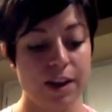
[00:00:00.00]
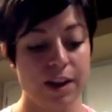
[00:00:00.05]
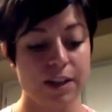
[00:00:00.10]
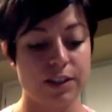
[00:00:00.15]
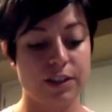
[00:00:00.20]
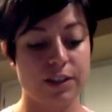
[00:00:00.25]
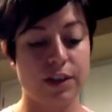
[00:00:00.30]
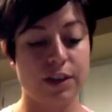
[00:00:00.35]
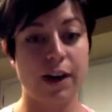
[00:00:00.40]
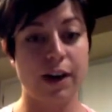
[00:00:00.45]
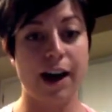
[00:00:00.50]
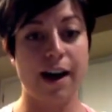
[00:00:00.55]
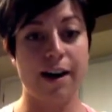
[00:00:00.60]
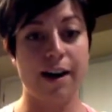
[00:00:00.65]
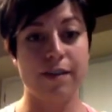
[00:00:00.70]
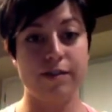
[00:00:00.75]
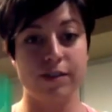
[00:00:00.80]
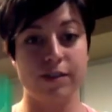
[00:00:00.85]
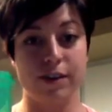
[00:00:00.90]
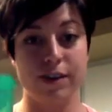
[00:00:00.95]
So you
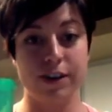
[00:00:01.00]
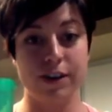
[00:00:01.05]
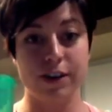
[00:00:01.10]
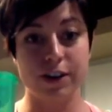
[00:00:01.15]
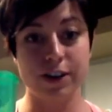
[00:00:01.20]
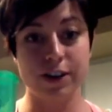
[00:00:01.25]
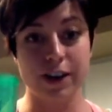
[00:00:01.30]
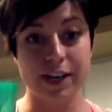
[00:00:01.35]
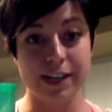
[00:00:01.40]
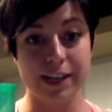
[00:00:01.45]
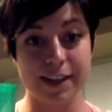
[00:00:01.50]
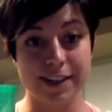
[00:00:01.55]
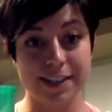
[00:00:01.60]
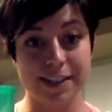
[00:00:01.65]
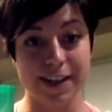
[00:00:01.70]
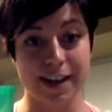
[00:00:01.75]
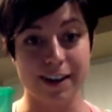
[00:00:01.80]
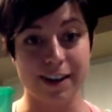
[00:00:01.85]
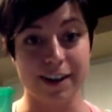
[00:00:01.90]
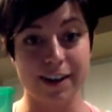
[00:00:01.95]
have green
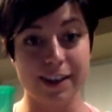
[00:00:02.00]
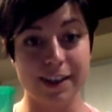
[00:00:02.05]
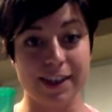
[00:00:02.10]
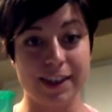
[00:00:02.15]
container,